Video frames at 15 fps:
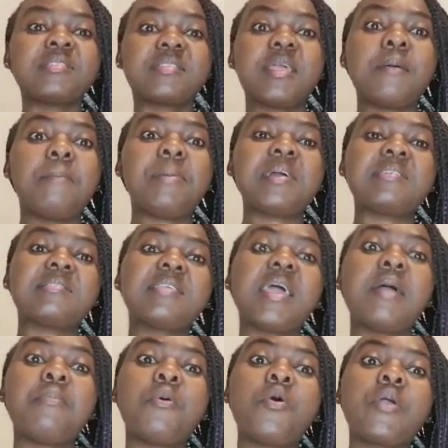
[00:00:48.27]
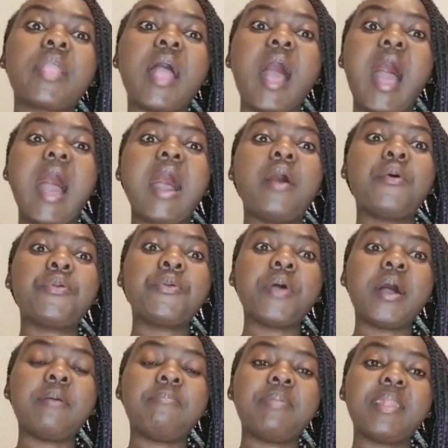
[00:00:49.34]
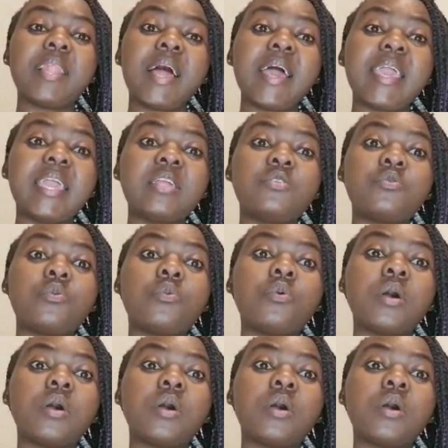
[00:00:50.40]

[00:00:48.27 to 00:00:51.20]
step by step on how you apply and